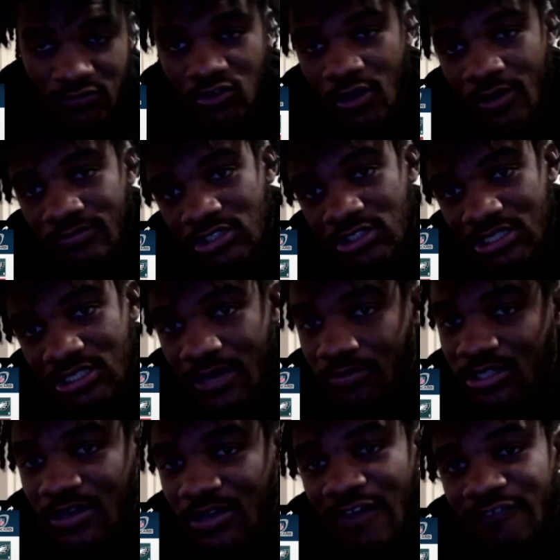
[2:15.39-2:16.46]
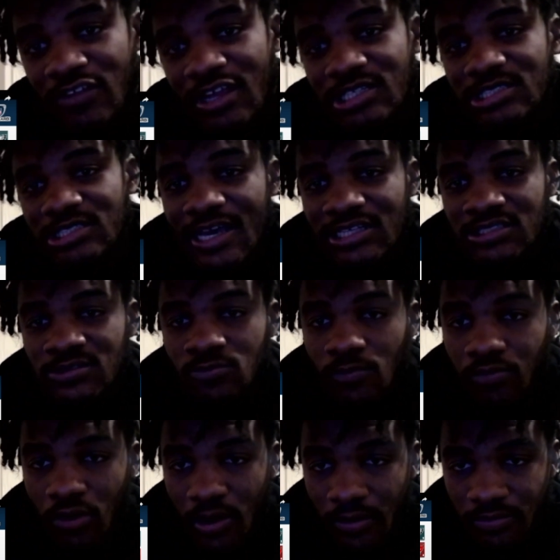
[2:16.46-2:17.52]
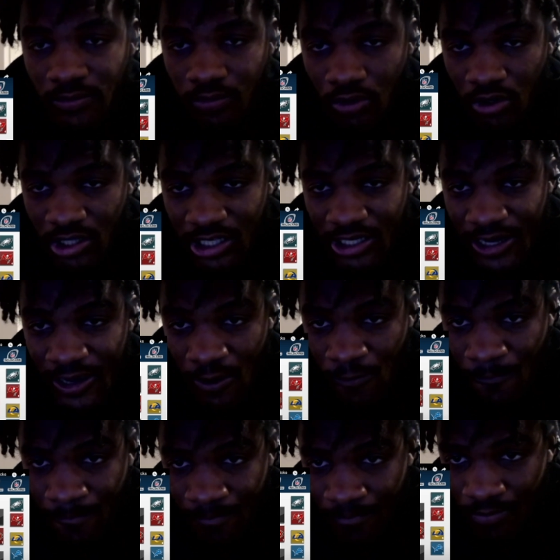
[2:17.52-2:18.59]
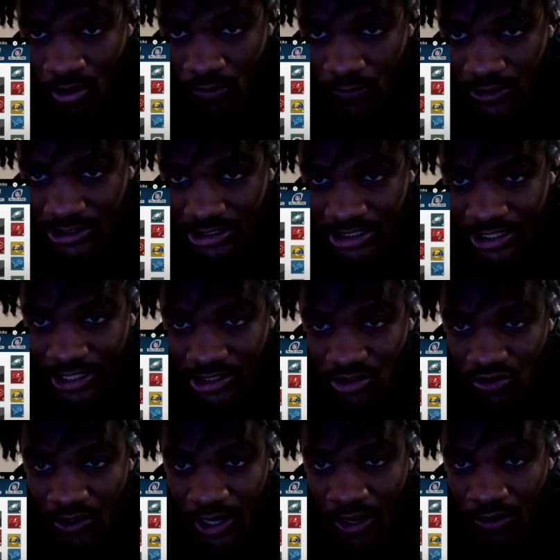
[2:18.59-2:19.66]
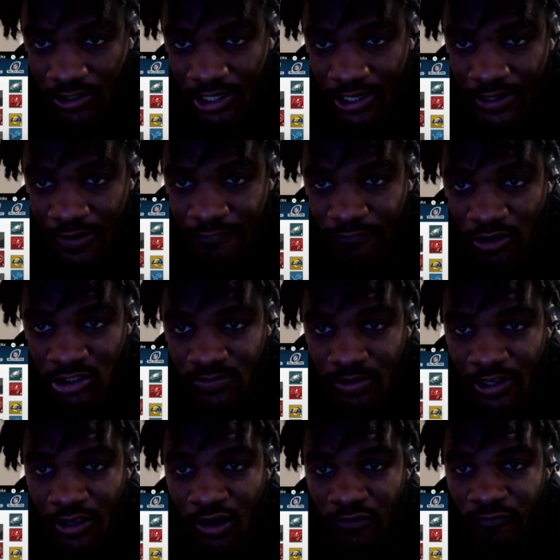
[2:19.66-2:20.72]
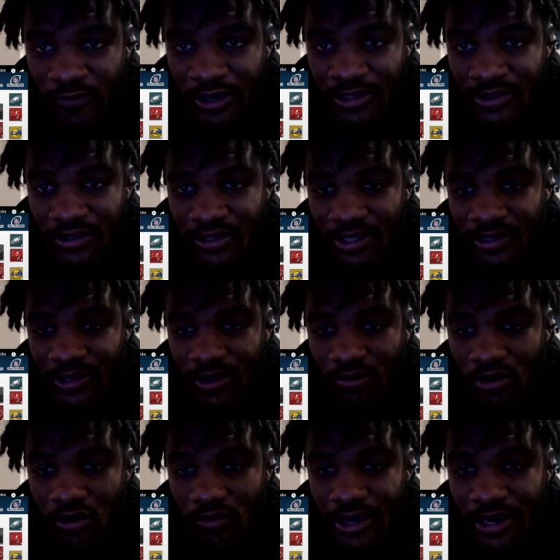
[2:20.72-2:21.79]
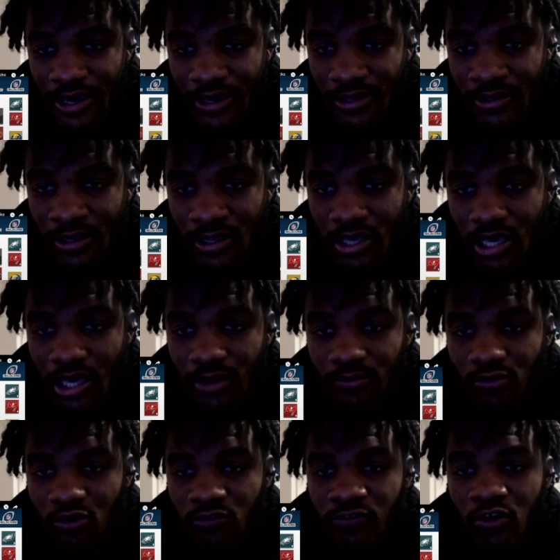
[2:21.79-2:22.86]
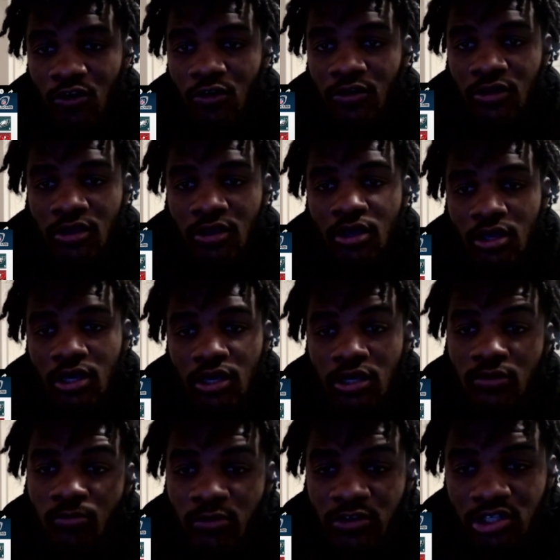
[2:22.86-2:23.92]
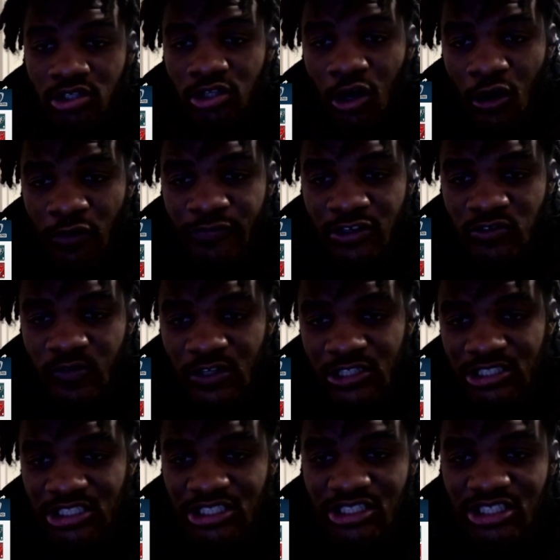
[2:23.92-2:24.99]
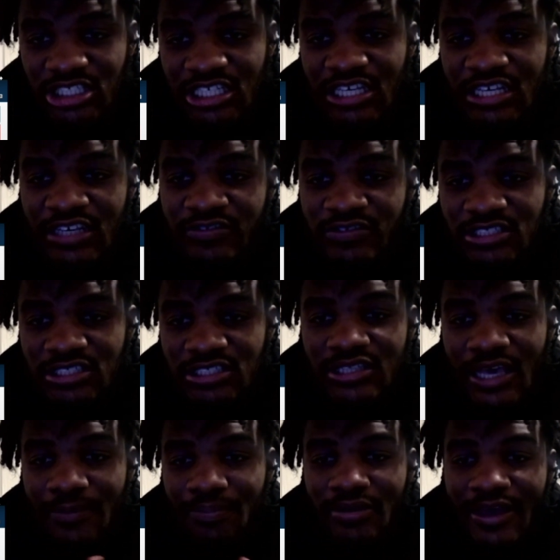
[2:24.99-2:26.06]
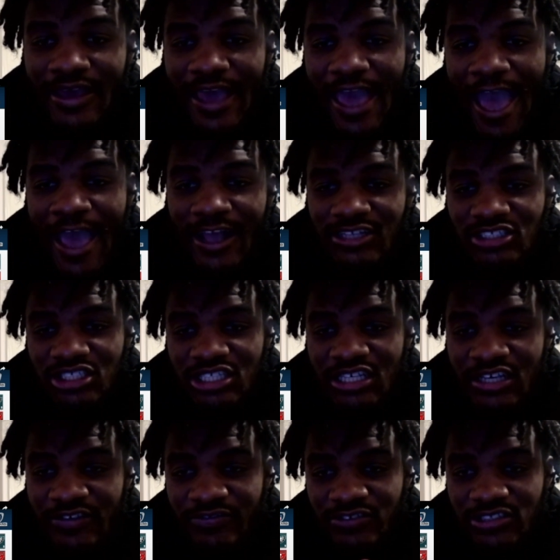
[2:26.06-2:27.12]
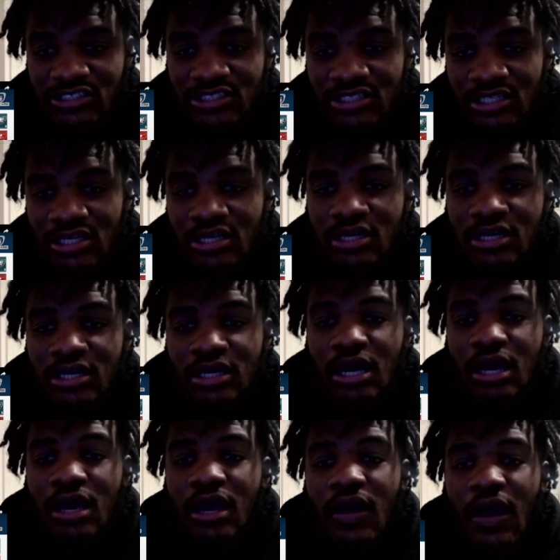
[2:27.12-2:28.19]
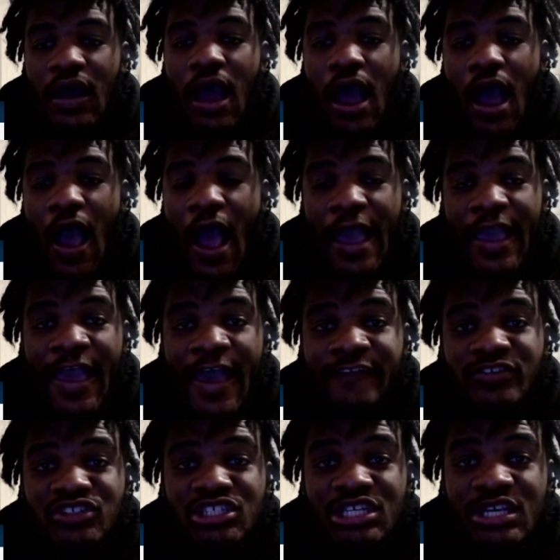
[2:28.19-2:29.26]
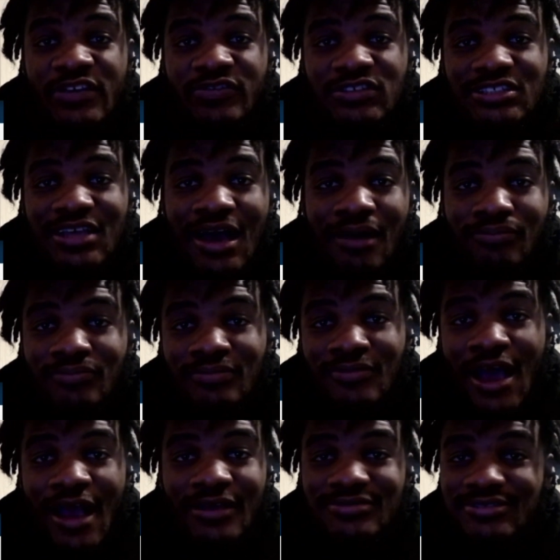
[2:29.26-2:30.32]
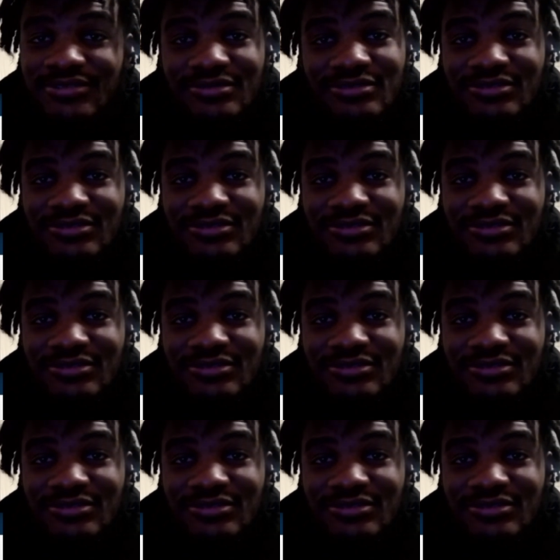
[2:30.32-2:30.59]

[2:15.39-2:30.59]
So I'm just saying, but I feel like the Texans will probably pull it out let CJ Stroud and their first playoff win, then they'll go ahead and move on. With the Dolphins versus Chiefs, they play at Chiefs. I have Chiefs. I'm not.